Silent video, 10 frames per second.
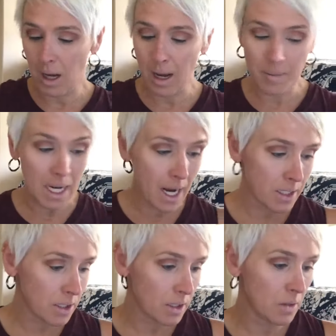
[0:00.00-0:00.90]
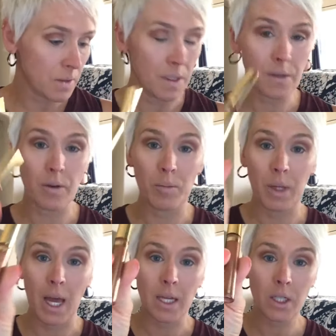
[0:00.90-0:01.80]
I'm going to actually use this for
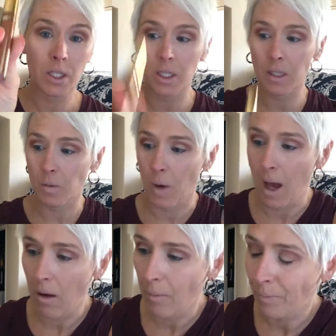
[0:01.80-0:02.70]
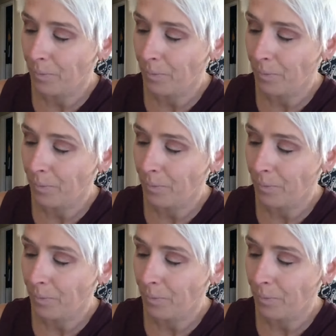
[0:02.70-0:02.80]
blush as well.